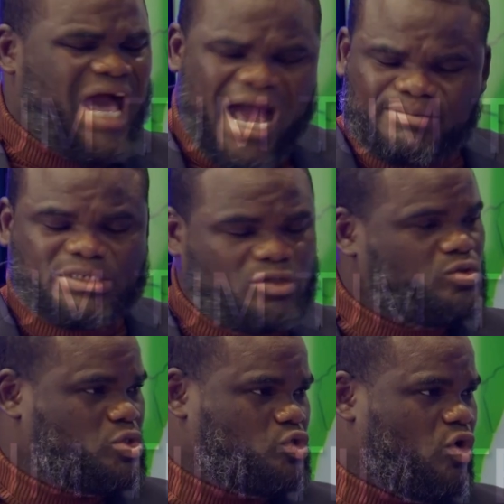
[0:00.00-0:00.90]
Absolute
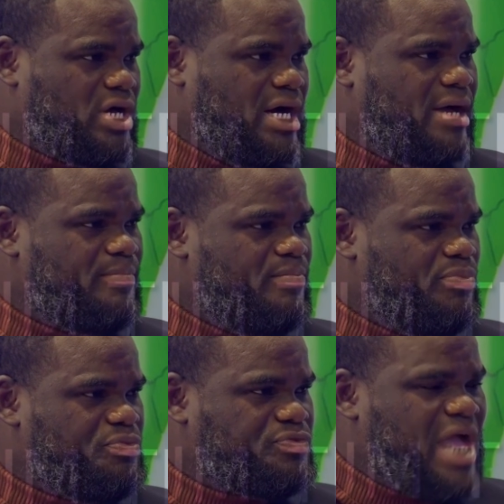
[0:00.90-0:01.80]
shocker.
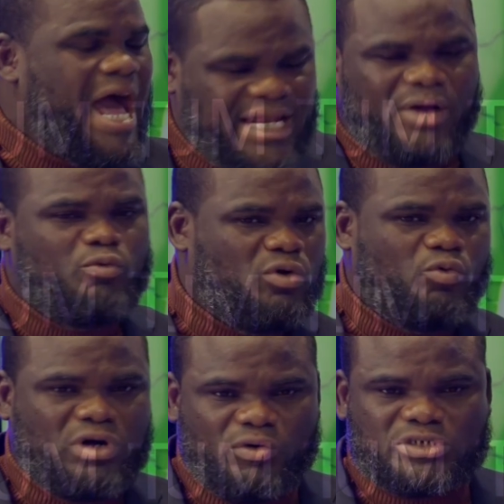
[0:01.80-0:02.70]
And then
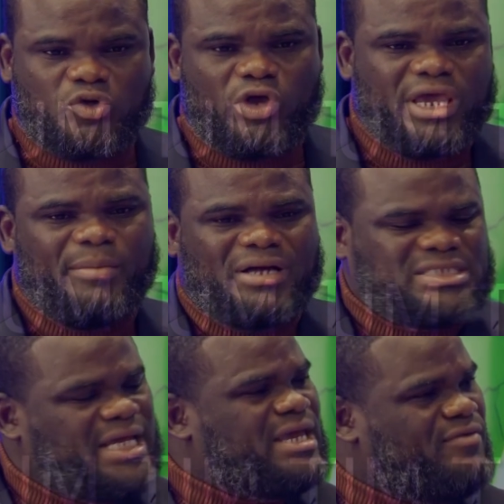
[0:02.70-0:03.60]
we're, we're, talking about
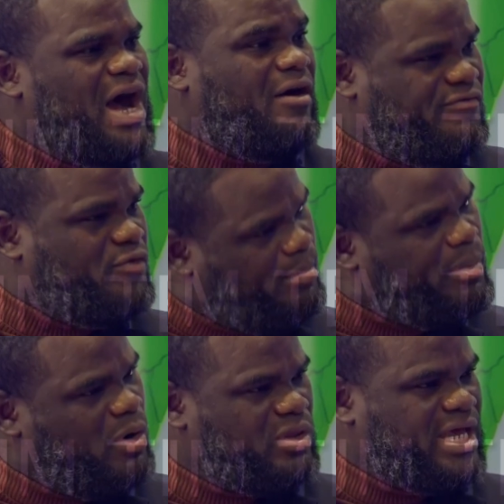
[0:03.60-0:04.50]
taking our
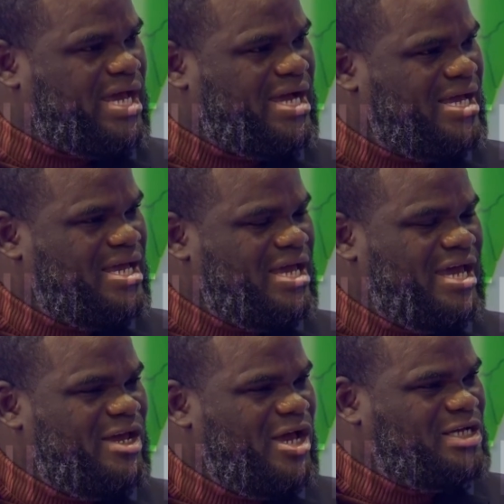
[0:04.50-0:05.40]
football there. Mm.
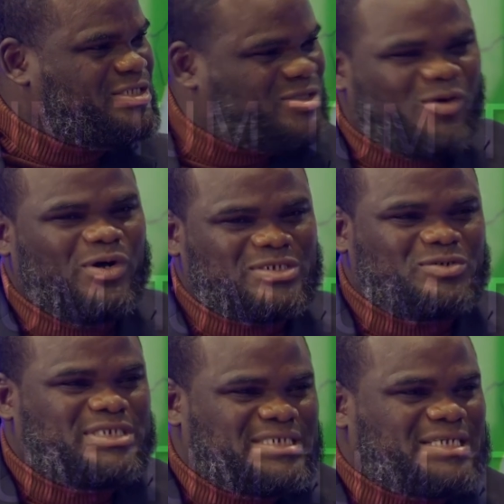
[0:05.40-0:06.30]
So, so
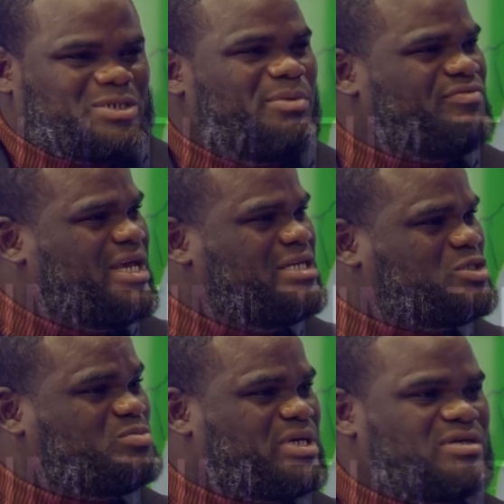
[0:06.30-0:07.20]
these are some of the
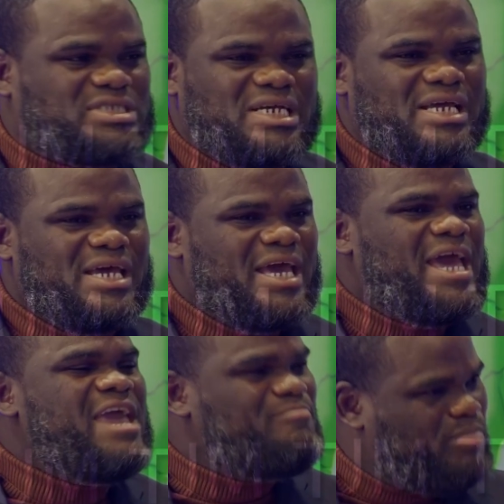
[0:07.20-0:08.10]
issues because
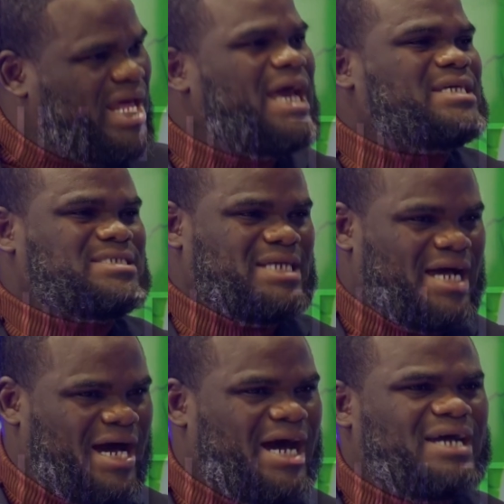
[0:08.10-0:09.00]
if players
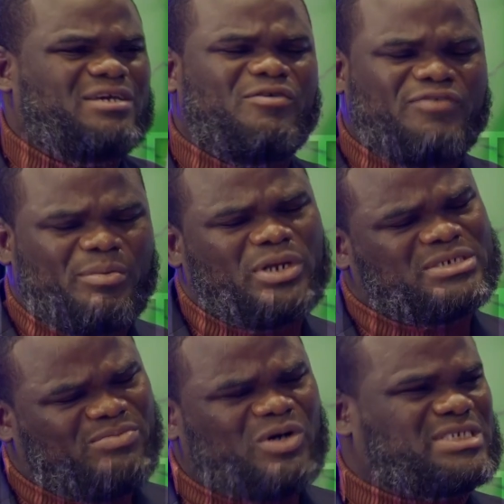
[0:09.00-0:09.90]
are, you know, football
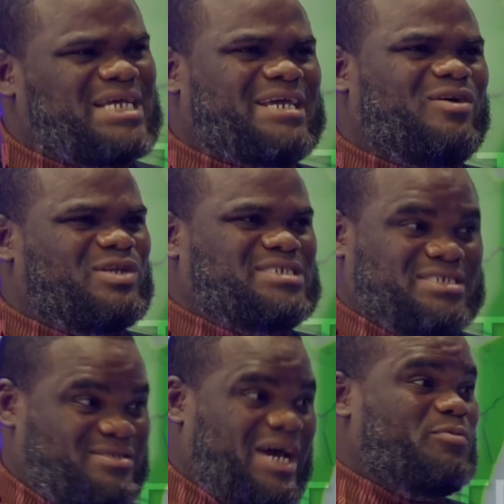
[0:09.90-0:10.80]
is more
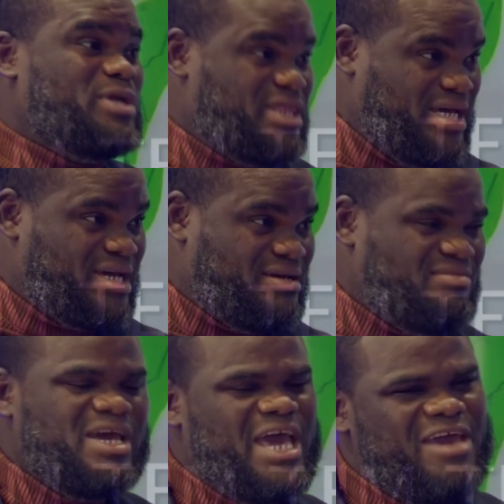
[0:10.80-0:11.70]
psychological than we think. Mm.